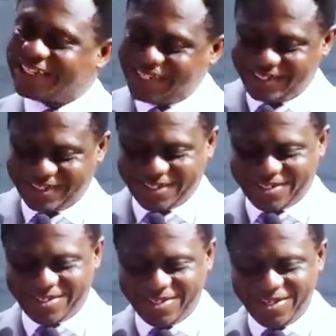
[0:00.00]

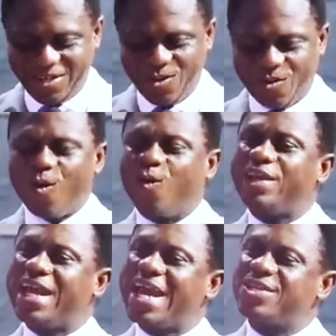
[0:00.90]
Jesus, go
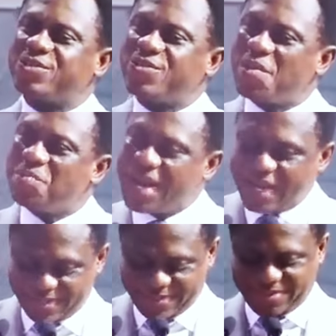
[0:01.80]
the extra
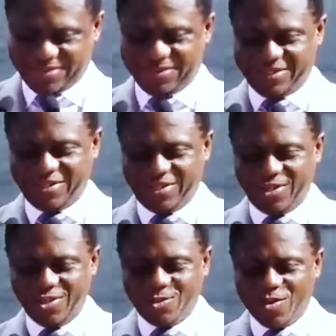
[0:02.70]
mile.
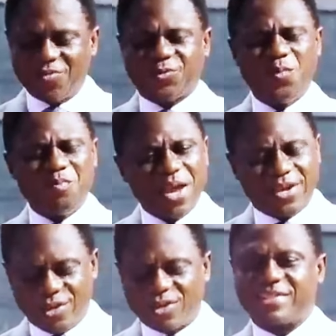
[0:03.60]
You have to
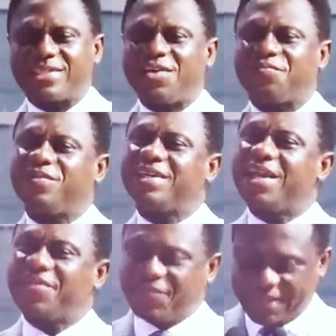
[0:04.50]
make yourself
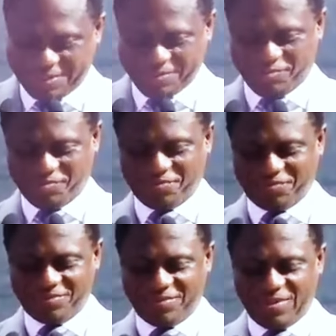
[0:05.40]
nothing.
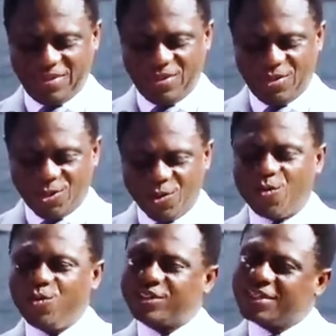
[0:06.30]

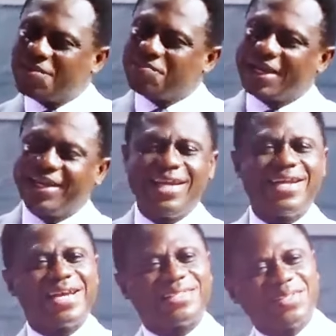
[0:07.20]
You see, but
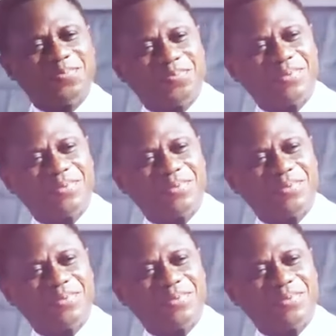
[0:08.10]
leadership